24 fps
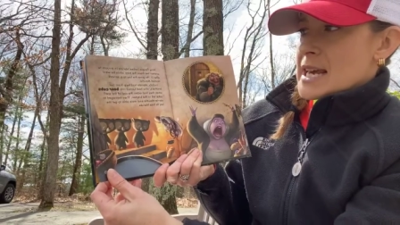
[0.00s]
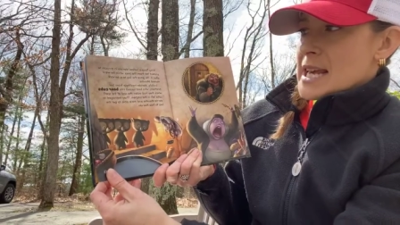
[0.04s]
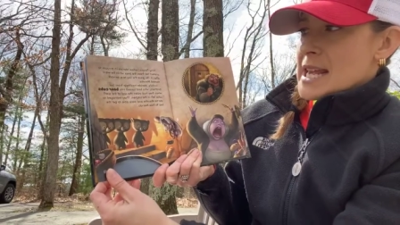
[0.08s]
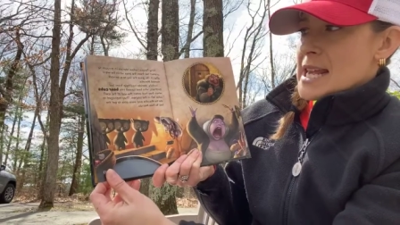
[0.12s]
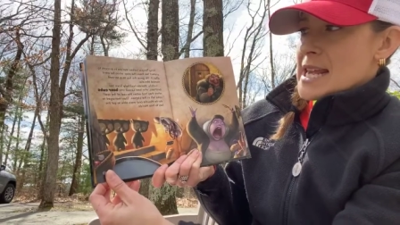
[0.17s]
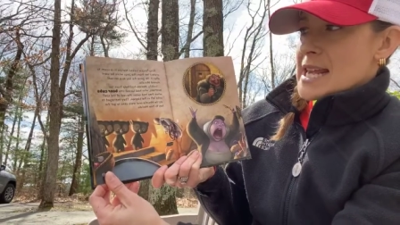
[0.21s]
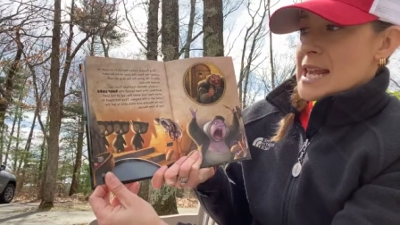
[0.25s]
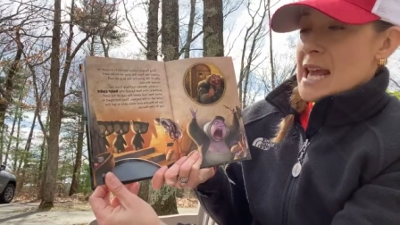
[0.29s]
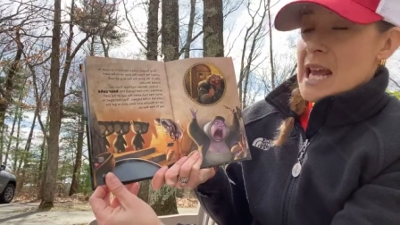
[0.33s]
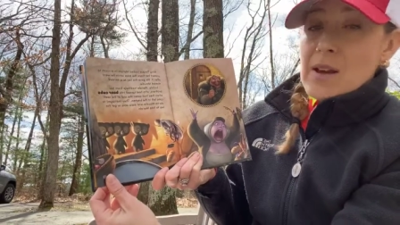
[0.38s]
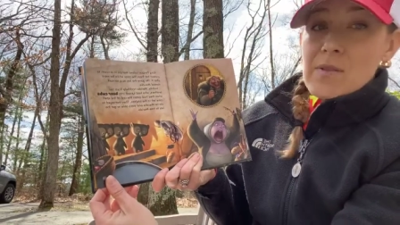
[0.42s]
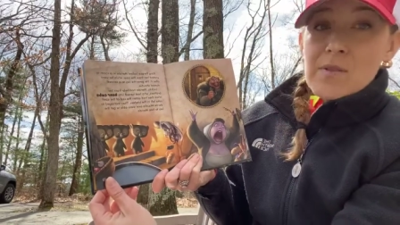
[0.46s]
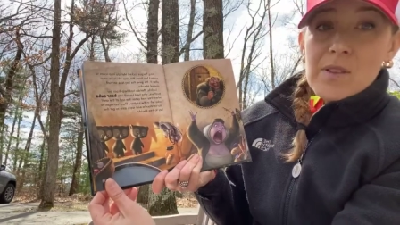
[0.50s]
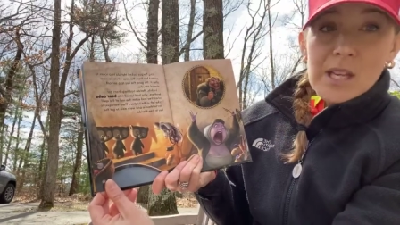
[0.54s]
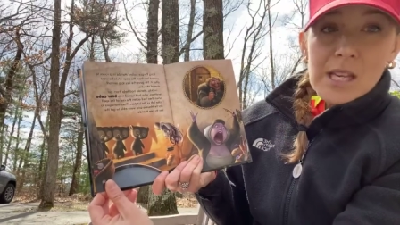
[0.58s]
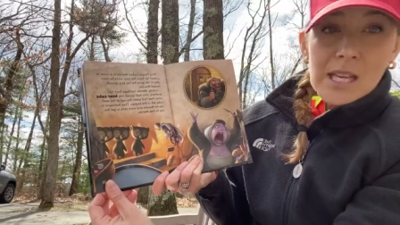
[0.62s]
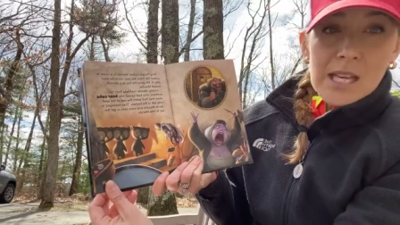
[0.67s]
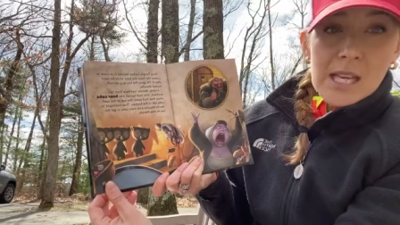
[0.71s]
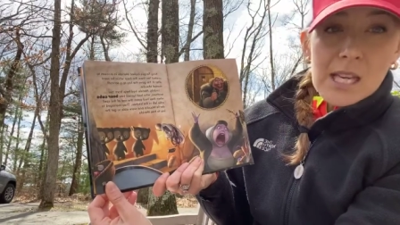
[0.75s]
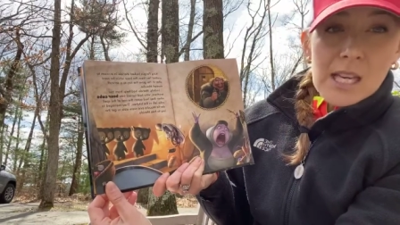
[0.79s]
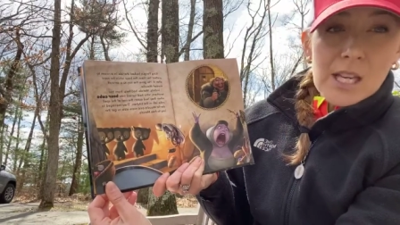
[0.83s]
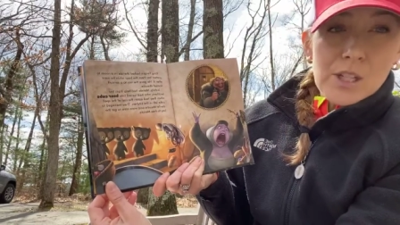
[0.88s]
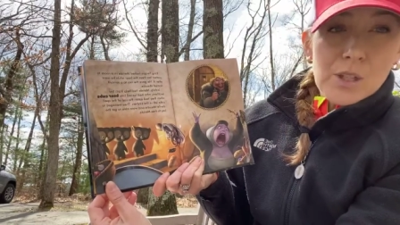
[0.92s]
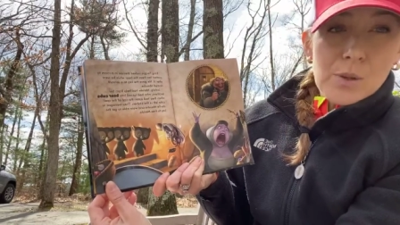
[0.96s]
He gave the
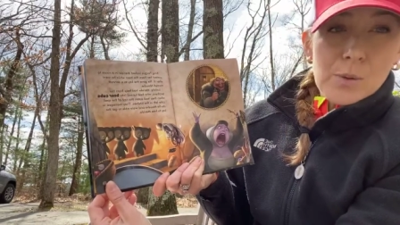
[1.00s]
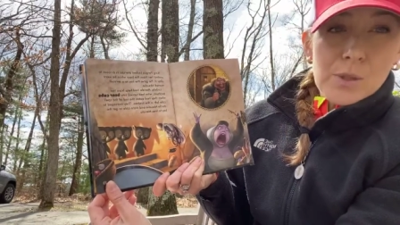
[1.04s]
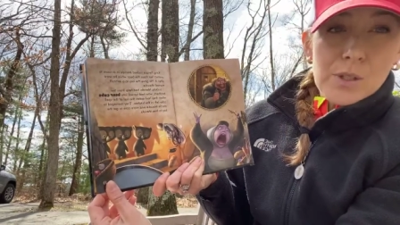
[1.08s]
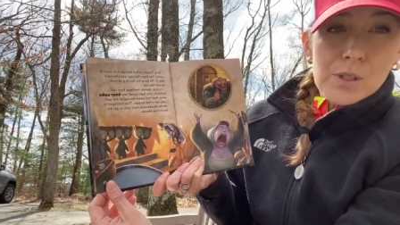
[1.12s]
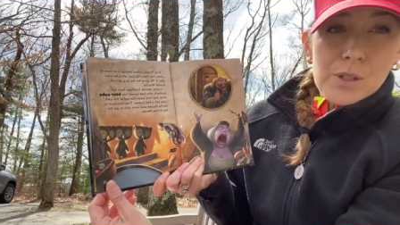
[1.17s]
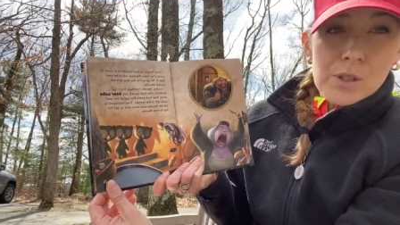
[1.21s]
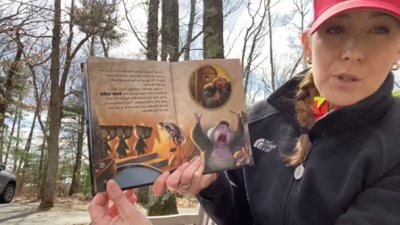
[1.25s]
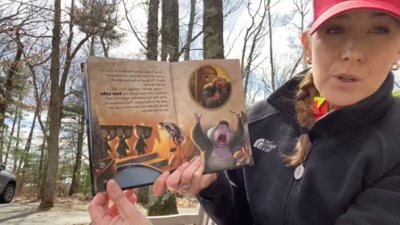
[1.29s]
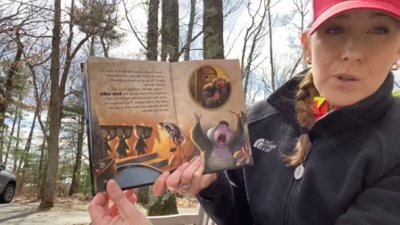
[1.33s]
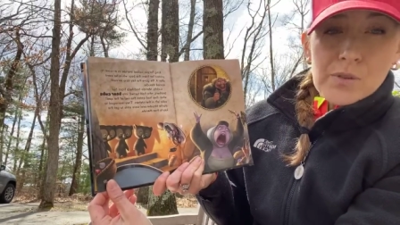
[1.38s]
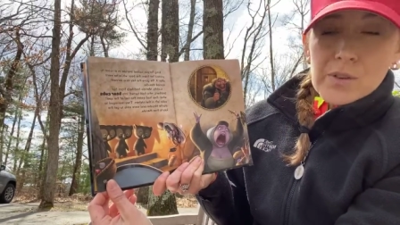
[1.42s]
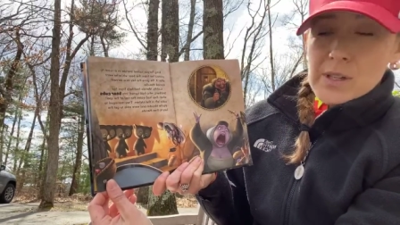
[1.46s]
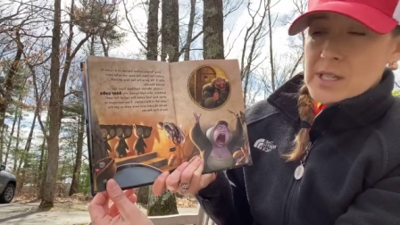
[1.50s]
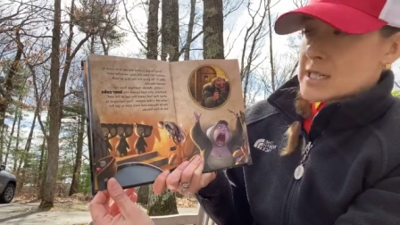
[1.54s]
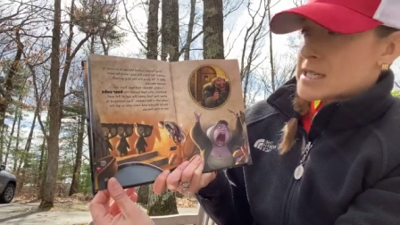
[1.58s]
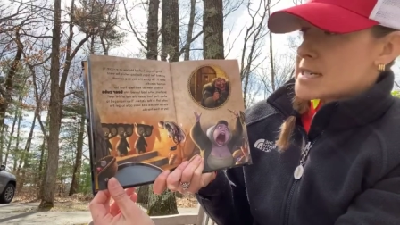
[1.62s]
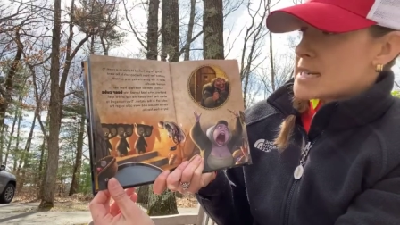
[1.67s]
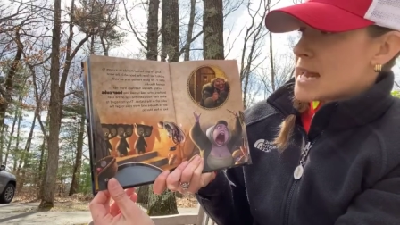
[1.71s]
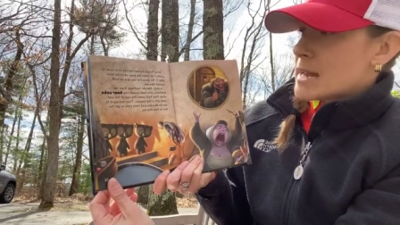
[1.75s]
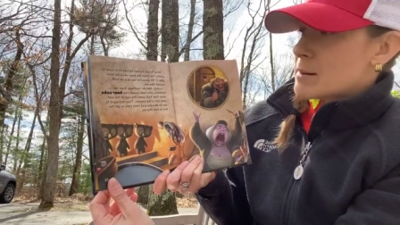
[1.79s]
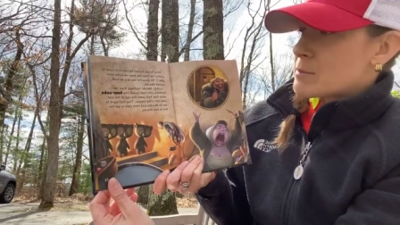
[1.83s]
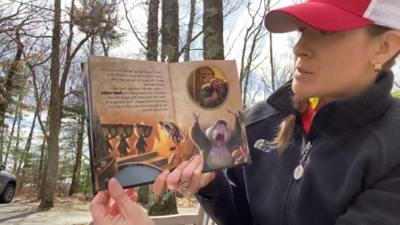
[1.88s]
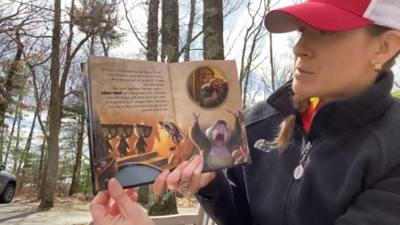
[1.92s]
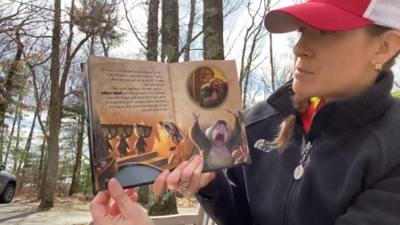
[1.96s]
key to a servant
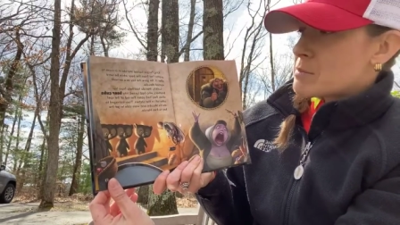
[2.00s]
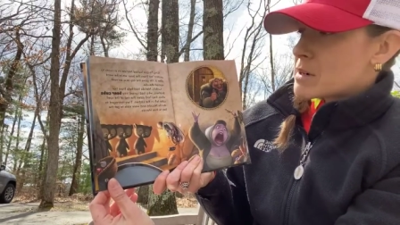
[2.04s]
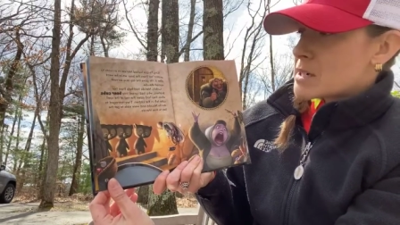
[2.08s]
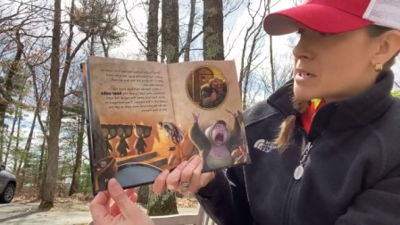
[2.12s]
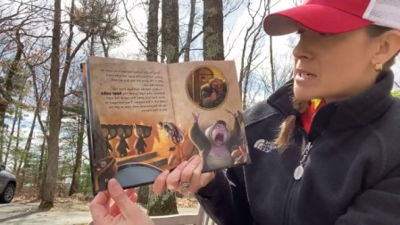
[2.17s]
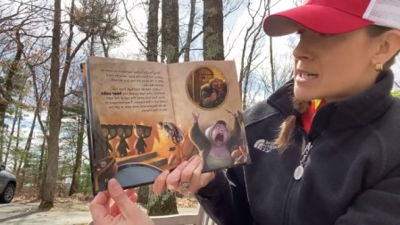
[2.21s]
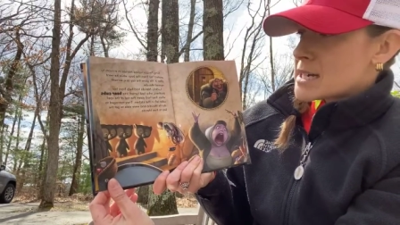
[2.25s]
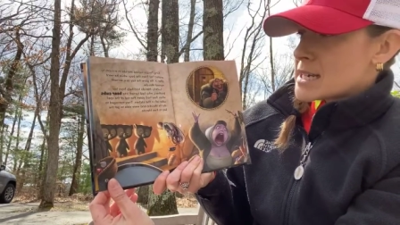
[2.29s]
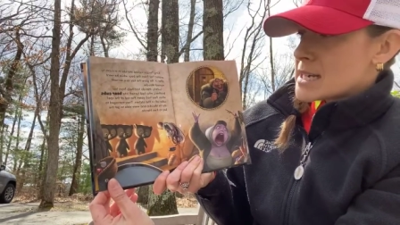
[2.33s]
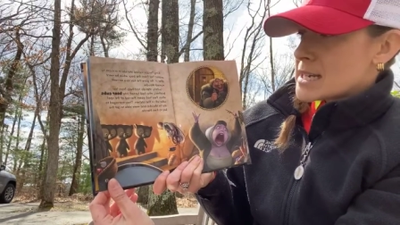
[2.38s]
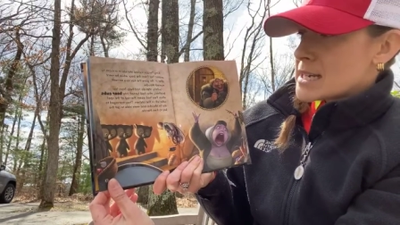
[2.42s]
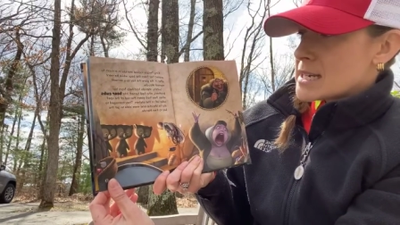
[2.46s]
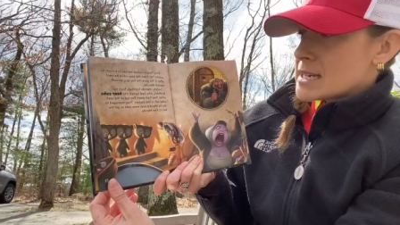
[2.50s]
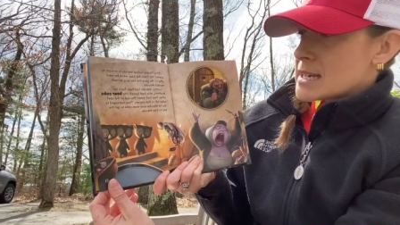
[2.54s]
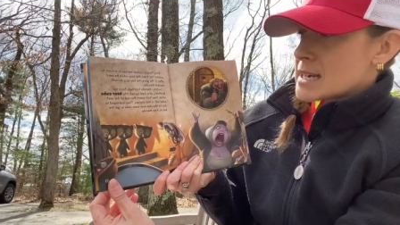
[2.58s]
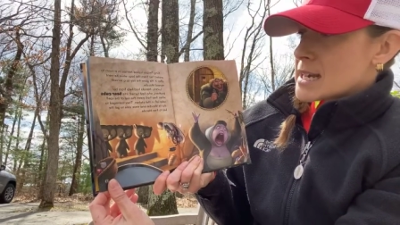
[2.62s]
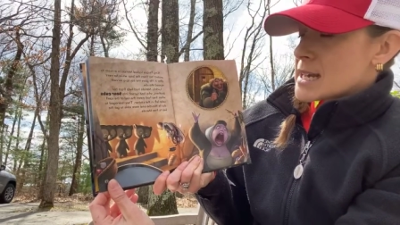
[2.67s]
named Maudie.